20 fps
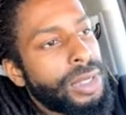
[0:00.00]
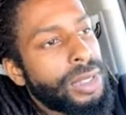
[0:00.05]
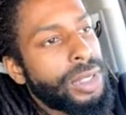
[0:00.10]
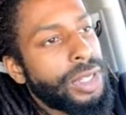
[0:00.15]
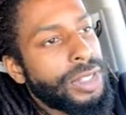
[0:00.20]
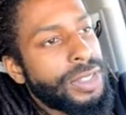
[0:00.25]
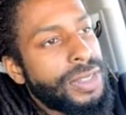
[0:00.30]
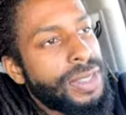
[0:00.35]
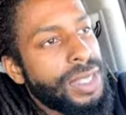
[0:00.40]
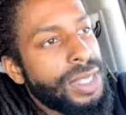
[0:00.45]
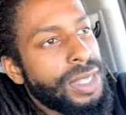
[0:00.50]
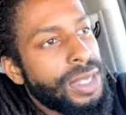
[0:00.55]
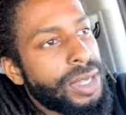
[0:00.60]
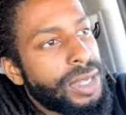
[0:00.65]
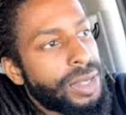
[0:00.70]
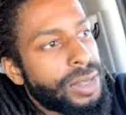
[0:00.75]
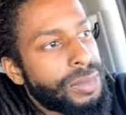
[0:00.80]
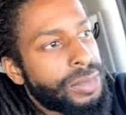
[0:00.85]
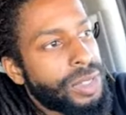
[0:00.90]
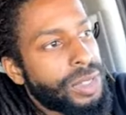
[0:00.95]
does
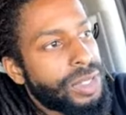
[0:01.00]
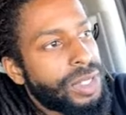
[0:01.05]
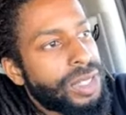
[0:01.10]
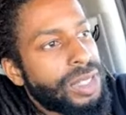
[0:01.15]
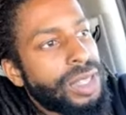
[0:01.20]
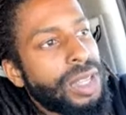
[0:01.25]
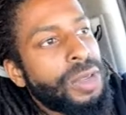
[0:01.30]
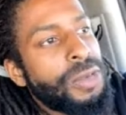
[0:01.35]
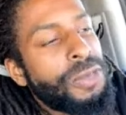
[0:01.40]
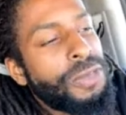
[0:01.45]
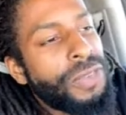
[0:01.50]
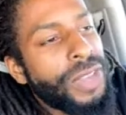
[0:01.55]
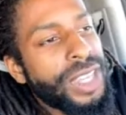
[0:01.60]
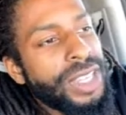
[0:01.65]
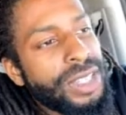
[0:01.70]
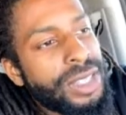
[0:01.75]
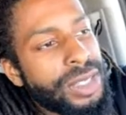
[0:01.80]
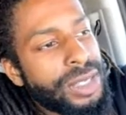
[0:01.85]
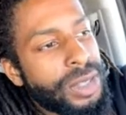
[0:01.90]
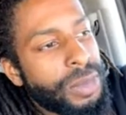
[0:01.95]
the sun
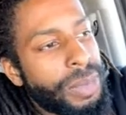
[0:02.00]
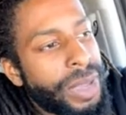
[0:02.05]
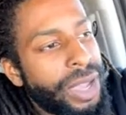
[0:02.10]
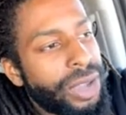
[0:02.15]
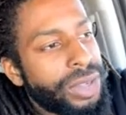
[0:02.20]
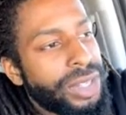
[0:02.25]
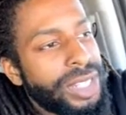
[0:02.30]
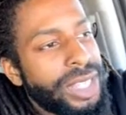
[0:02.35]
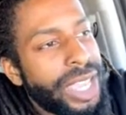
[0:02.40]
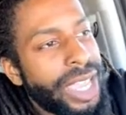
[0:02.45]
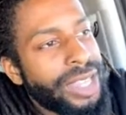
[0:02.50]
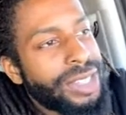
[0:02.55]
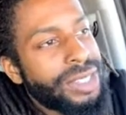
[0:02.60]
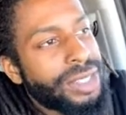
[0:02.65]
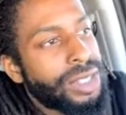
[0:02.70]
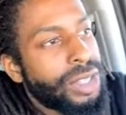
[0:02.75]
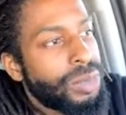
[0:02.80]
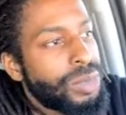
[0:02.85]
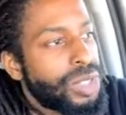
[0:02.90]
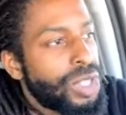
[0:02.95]
face the balcony as
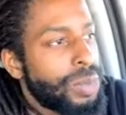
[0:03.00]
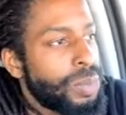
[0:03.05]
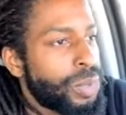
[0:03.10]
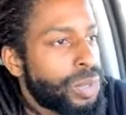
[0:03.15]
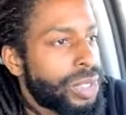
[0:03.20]
it comes up,